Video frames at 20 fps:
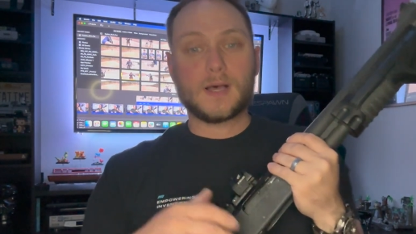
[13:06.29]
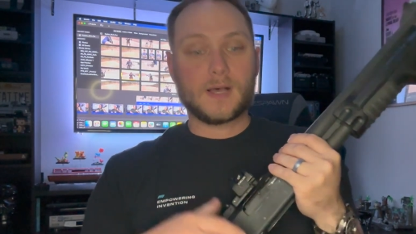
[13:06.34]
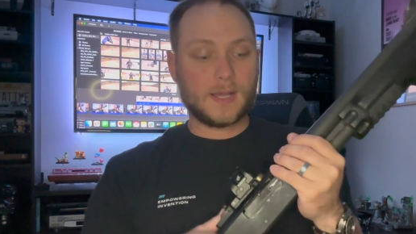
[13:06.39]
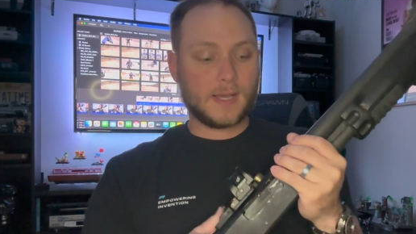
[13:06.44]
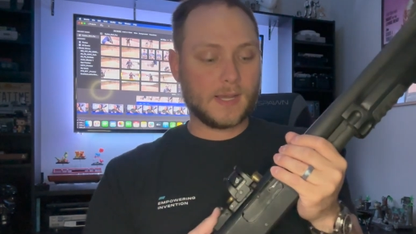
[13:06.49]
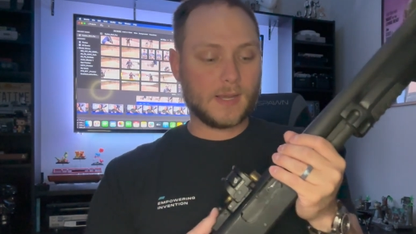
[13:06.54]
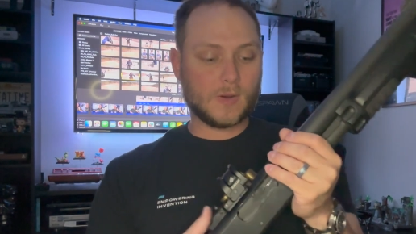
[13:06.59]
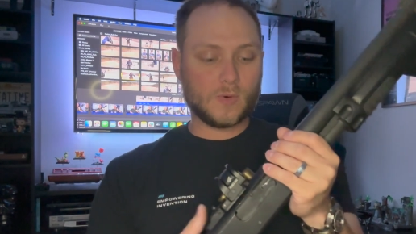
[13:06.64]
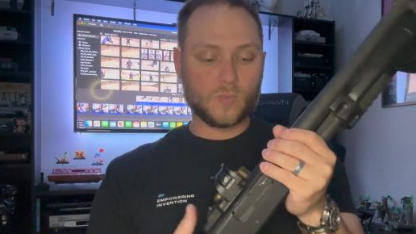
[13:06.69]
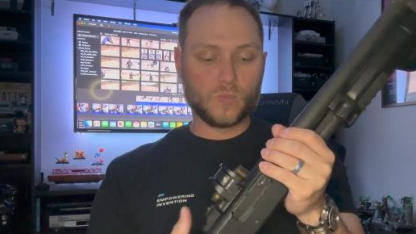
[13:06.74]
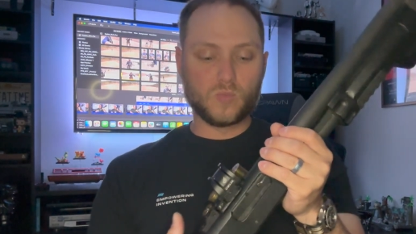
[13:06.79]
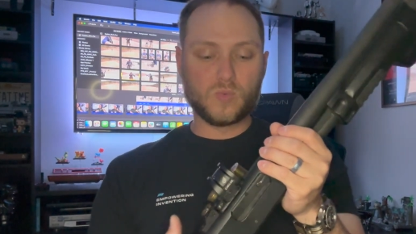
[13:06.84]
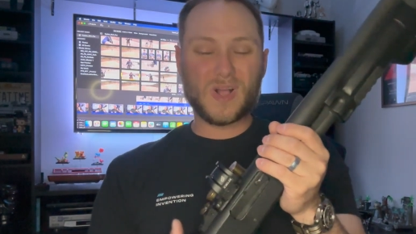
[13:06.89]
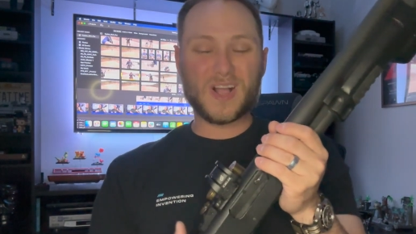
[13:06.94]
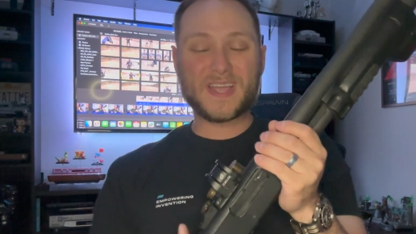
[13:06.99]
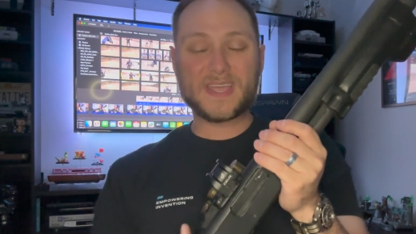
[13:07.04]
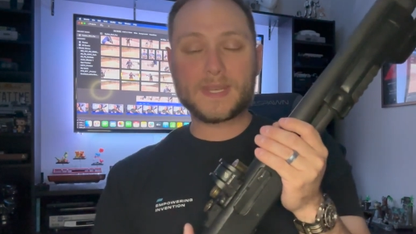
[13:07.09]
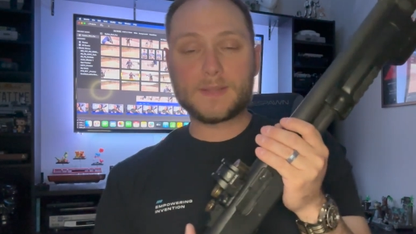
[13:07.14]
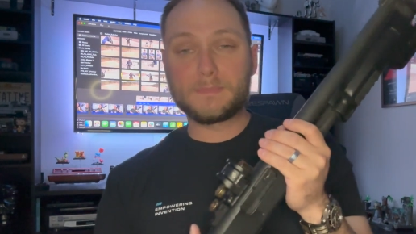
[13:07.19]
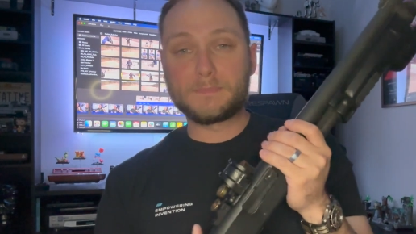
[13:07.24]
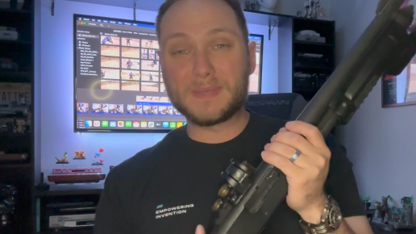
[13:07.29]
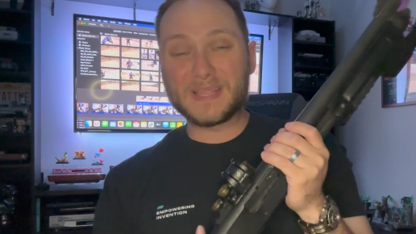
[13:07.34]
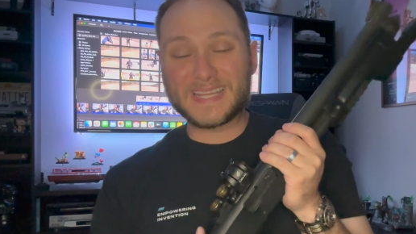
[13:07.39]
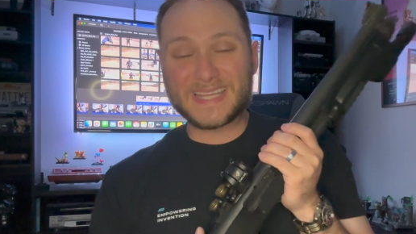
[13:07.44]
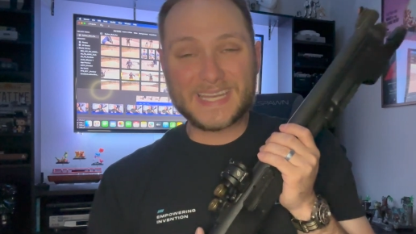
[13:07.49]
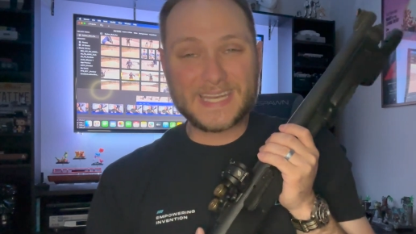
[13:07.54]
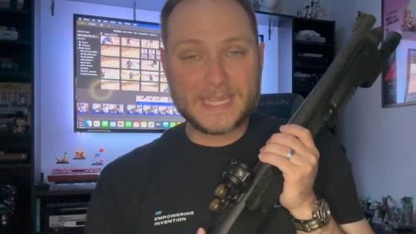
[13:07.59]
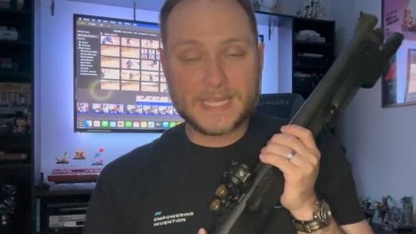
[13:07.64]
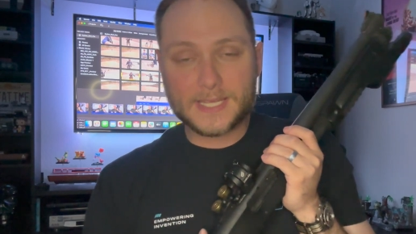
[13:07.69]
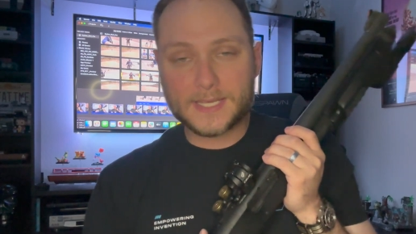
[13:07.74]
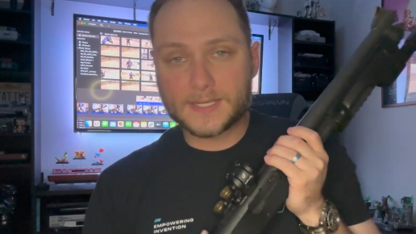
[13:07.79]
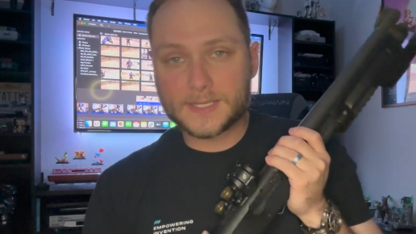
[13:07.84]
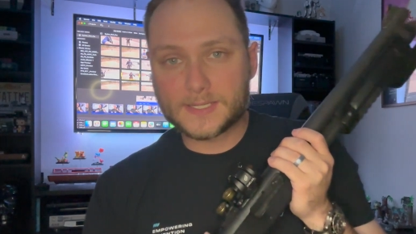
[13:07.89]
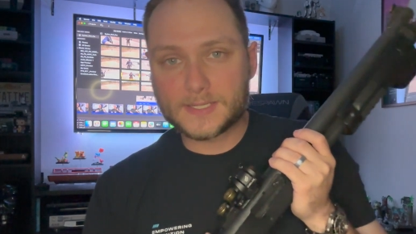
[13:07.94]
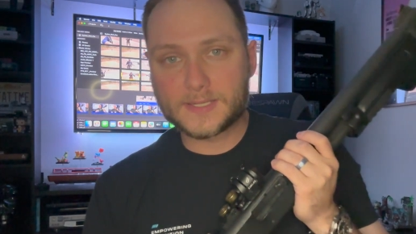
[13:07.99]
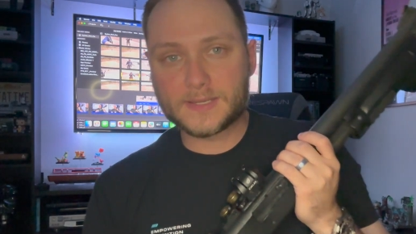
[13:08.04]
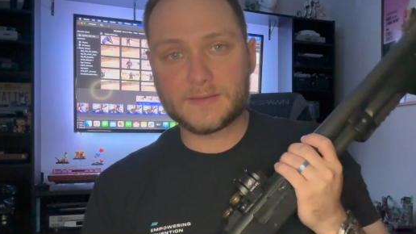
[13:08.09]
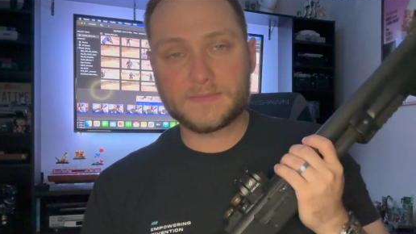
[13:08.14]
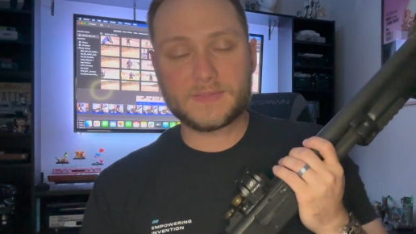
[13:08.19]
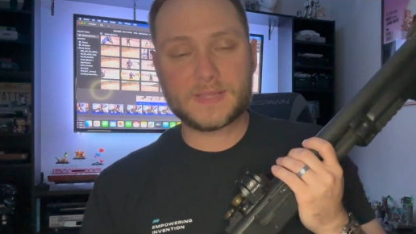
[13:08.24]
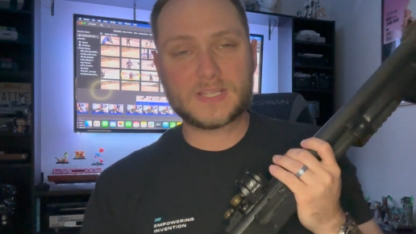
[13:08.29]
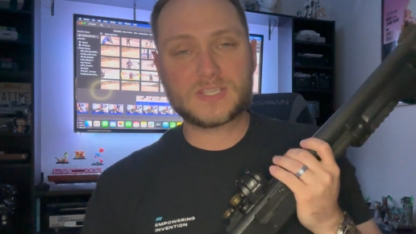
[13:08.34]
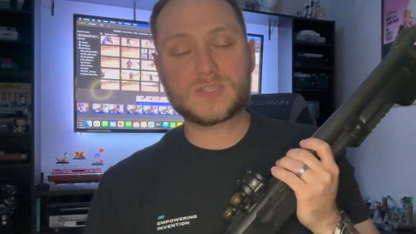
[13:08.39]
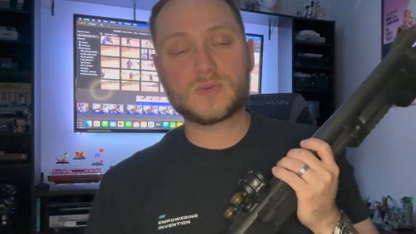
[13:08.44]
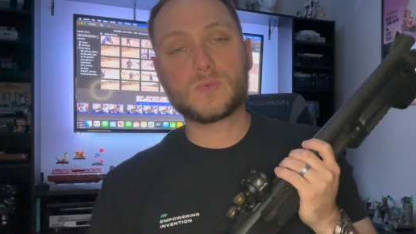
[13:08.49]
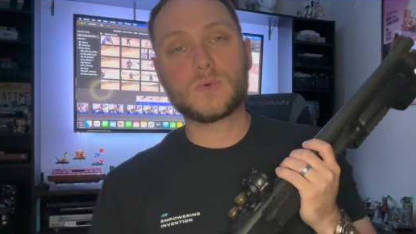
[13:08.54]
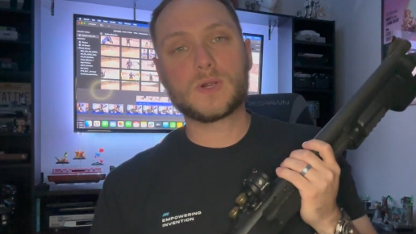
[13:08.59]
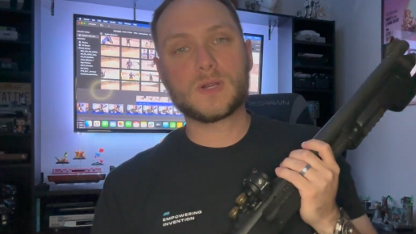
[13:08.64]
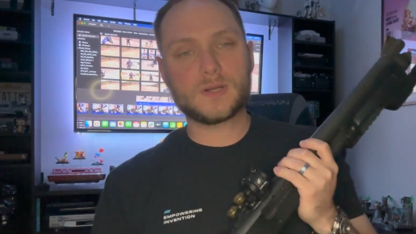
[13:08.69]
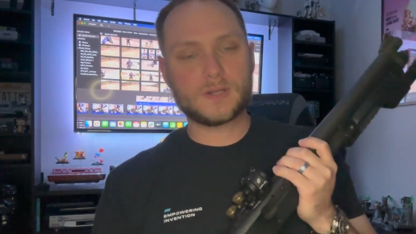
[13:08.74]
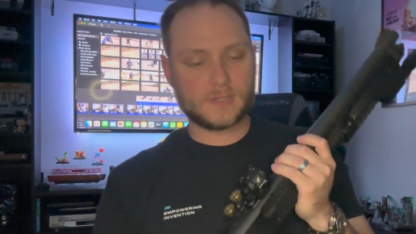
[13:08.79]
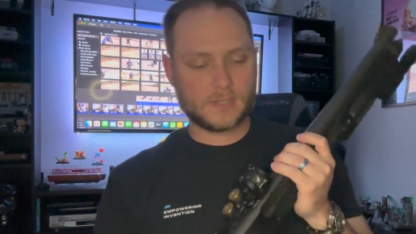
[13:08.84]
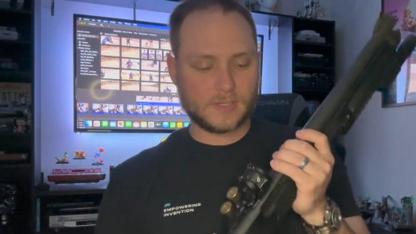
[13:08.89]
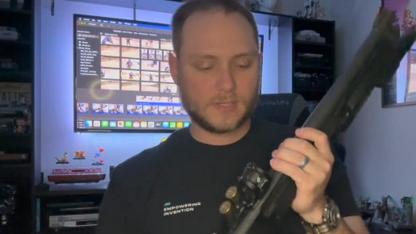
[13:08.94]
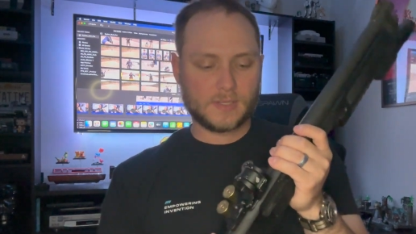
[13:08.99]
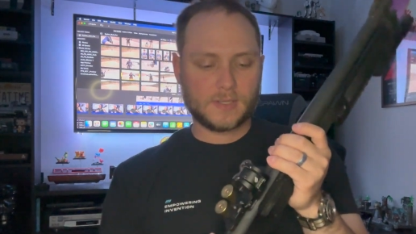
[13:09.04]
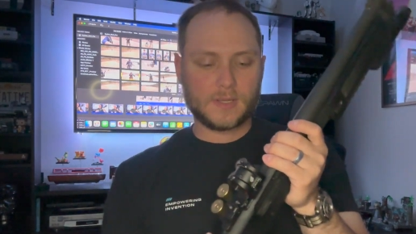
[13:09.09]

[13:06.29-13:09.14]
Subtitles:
ruggedability, if that's a word,